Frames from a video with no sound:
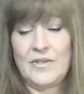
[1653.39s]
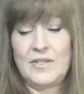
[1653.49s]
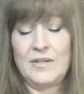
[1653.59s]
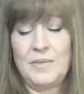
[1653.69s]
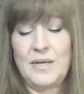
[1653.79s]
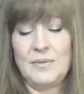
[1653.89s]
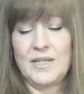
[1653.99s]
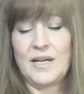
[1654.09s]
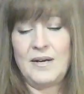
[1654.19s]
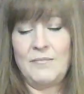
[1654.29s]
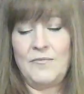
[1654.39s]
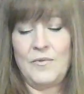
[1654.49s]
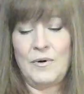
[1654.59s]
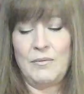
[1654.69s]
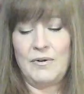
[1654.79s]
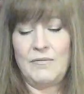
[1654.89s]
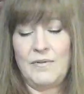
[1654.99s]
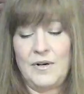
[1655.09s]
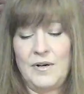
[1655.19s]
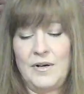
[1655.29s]
to be able to come forward
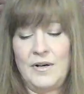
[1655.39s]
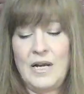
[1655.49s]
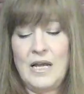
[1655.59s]
for her.